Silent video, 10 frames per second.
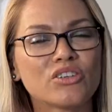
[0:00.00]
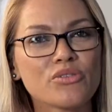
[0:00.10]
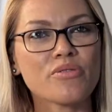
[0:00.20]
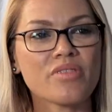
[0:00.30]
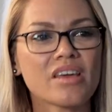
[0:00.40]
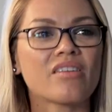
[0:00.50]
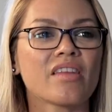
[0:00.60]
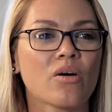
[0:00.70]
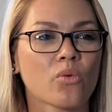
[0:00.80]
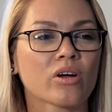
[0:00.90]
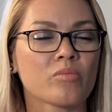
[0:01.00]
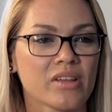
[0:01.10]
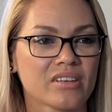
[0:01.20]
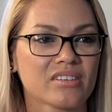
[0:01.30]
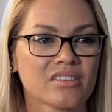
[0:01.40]
you think that
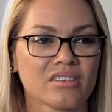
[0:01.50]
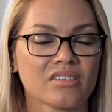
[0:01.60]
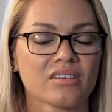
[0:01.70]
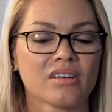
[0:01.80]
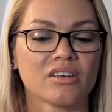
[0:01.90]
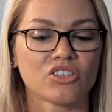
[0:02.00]
workplaces in